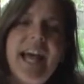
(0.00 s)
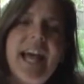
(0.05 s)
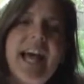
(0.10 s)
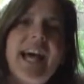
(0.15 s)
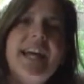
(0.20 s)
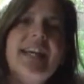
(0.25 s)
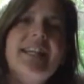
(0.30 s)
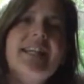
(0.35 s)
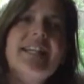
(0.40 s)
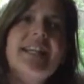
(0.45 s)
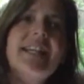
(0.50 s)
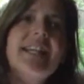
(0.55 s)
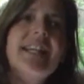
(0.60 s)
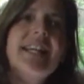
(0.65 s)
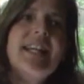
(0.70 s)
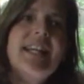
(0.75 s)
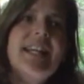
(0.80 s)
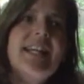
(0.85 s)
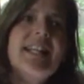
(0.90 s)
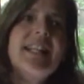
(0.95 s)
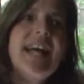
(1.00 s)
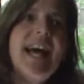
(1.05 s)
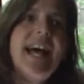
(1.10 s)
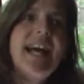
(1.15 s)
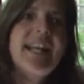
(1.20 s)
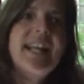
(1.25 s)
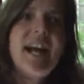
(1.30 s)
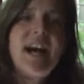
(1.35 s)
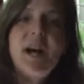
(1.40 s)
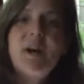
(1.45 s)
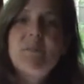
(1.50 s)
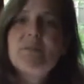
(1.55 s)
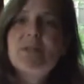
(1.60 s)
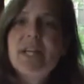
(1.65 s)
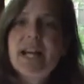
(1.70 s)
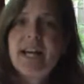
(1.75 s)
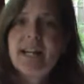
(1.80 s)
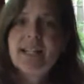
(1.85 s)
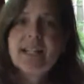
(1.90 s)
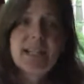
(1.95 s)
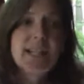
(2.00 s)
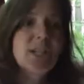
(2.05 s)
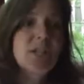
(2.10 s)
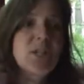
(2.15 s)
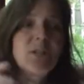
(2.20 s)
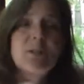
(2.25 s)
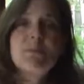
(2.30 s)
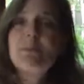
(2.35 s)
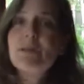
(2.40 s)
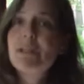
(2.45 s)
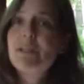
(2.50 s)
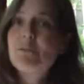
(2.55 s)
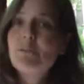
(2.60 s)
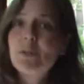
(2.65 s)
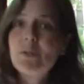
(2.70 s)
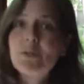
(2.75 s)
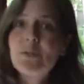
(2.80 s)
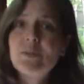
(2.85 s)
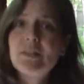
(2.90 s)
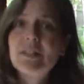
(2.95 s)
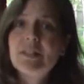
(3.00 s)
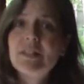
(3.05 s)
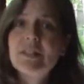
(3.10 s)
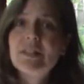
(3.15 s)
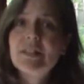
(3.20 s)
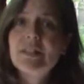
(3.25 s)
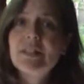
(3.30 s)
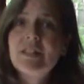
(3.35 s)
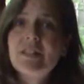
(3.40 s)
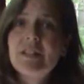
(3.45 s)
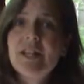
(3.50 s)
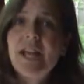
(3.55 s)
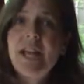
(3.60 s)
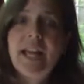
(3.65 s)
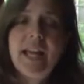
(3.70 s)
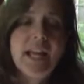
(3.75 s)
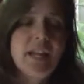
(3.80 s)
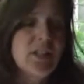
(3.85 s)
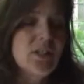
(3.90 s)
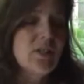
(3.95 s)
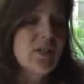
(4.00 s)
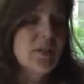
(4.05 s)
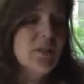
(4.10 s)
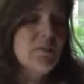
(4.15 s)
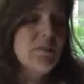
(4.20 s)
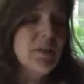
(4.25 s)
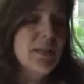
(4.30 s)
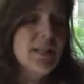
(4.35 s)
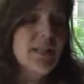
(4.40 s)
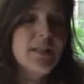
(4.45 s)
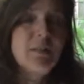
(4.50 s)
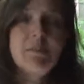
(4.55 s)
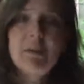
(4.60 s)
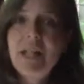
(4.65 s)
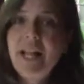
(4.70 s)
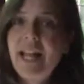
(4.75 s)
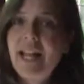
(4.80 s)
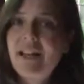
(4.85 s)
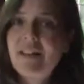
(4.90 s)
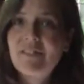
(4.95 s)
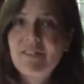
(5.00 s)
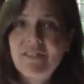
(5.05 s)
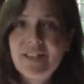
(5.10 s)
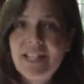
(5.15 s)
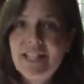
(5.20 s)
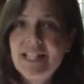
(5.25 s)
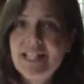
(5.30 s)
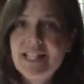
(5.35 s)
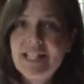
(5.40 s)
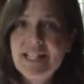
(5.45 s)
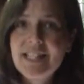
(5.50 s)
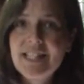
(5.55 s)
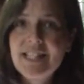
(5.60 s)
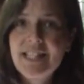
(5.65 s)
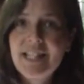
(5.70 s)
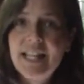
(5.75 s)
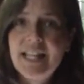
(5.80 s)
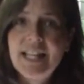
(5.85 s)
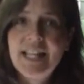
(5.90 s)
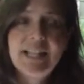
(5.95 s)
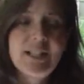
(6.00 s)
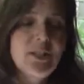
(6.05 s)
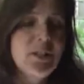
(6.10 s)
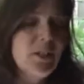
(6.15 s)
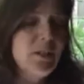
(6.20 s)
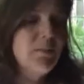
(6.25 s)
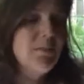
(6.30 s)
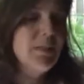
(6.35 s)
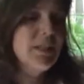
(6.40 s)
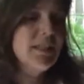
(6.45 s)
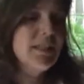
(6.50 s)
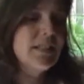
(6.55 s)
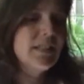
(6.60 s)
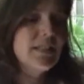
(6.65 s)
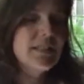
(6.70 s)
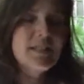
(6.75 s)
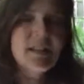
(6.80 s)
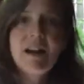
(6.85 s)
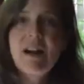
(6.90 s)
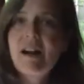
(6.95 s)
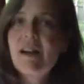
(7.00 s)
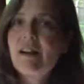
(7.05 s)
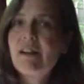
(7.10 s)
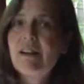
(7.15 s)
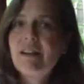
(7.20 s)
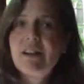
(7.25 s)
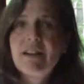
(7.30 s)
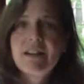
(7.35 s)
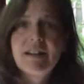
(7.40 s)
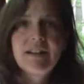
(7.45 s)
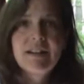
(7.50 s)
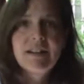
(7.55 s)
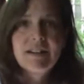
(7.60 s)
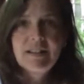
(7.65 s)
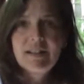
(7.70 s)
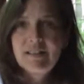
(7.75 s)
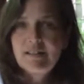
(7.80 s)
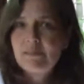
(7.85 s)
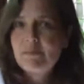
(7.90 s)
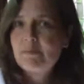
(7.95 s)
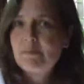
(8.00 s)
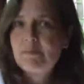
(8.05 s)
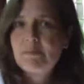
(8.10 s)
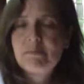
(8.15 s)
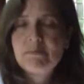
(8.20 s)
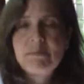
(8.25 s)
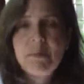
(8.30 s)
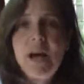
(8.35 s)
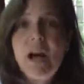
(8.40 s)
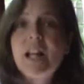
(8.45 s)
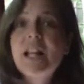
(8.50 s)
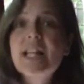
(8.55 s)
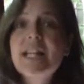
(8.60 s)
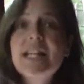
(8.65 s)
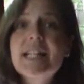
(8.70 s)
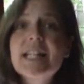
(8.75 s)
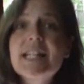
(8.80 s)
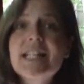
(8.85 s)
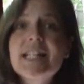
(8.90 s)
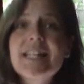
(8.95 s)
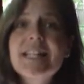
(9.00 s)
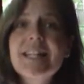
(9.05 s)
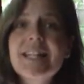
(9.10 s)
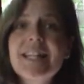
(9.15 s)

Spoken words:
And that object, it could be the moon, it could be the planet Venus, it could be the star Pollux.